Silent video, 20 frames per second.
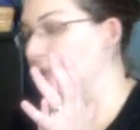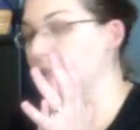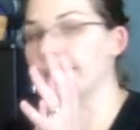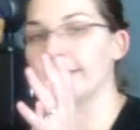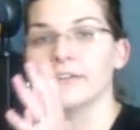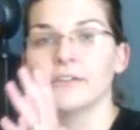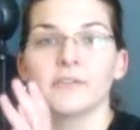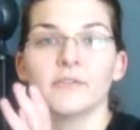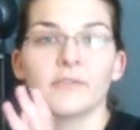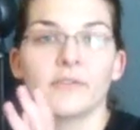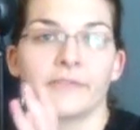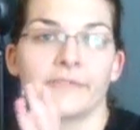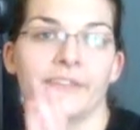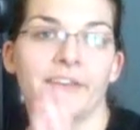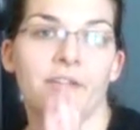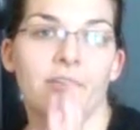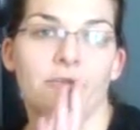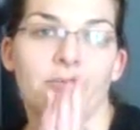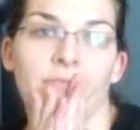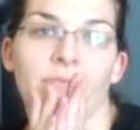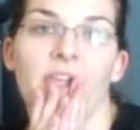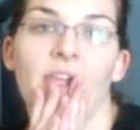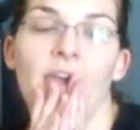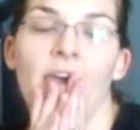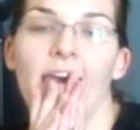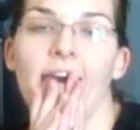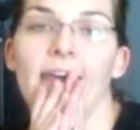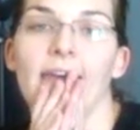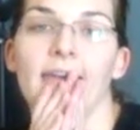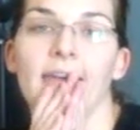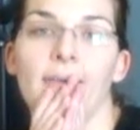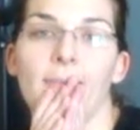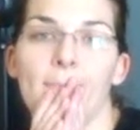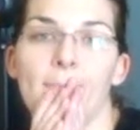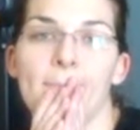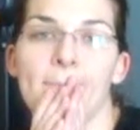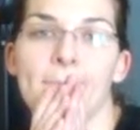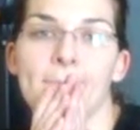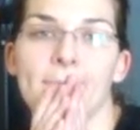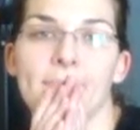year in review
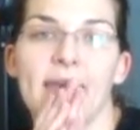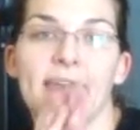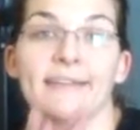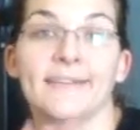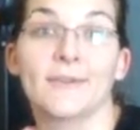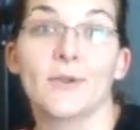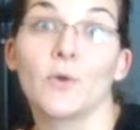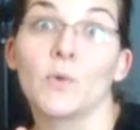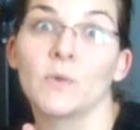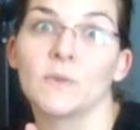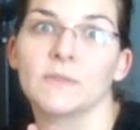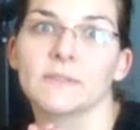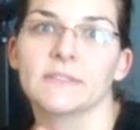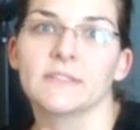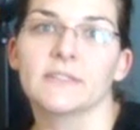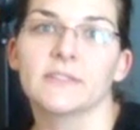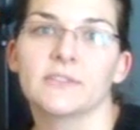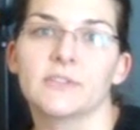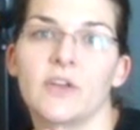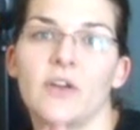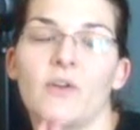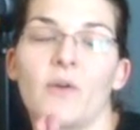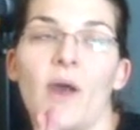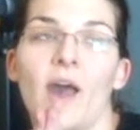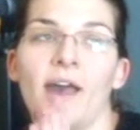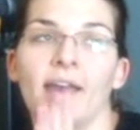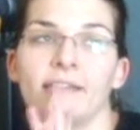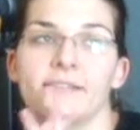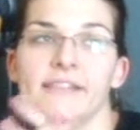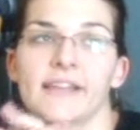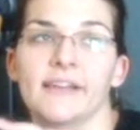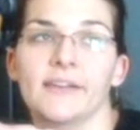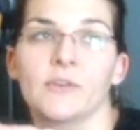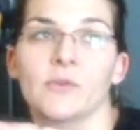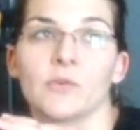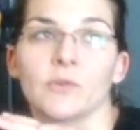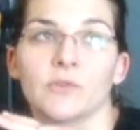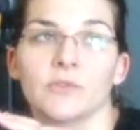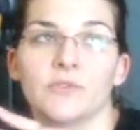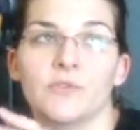I'm, and goals. So I set
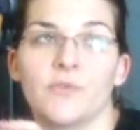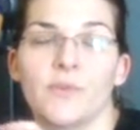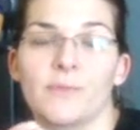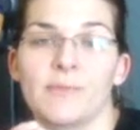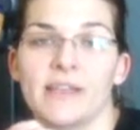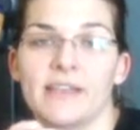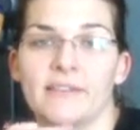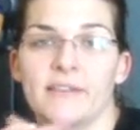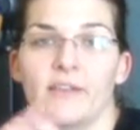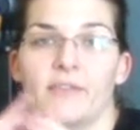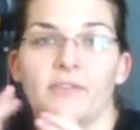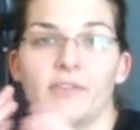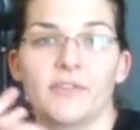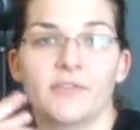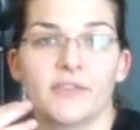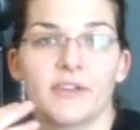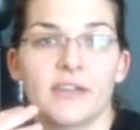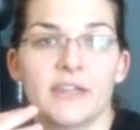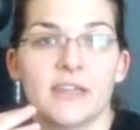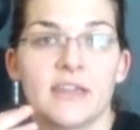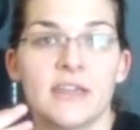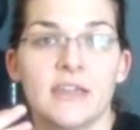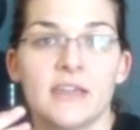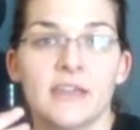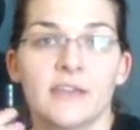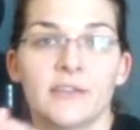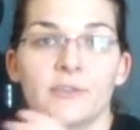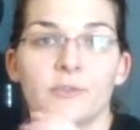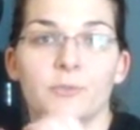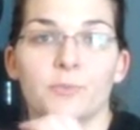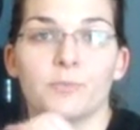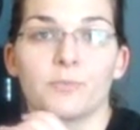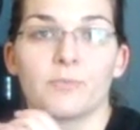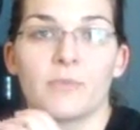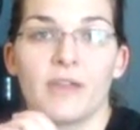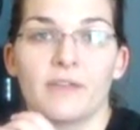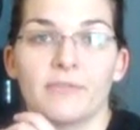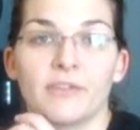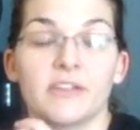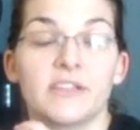goals for myself every,
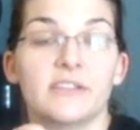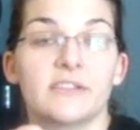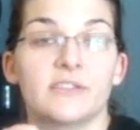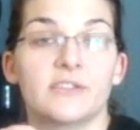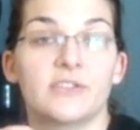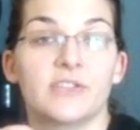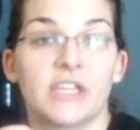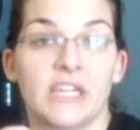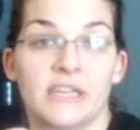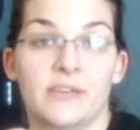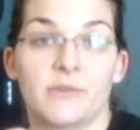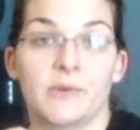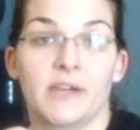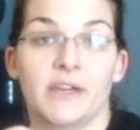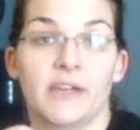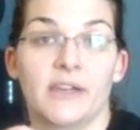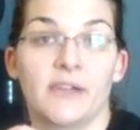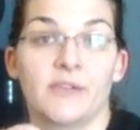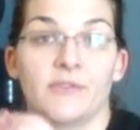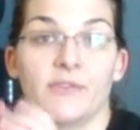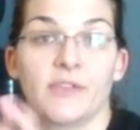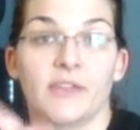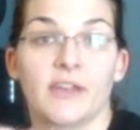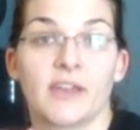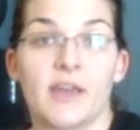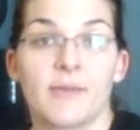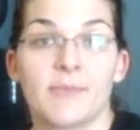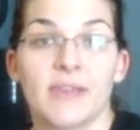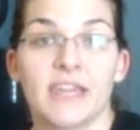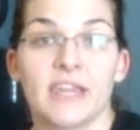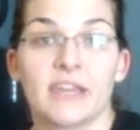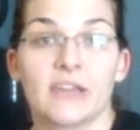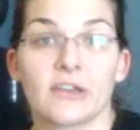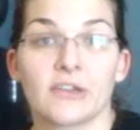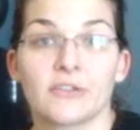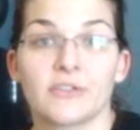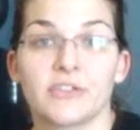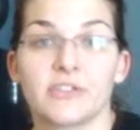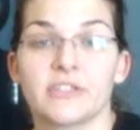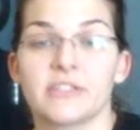every January for the coming
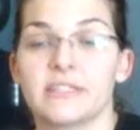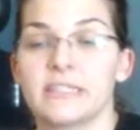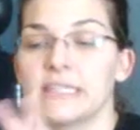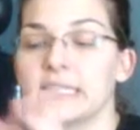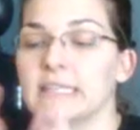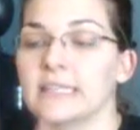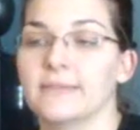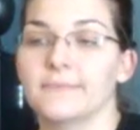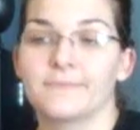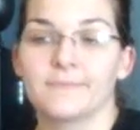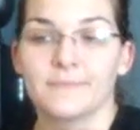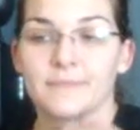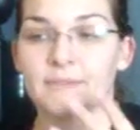year just to,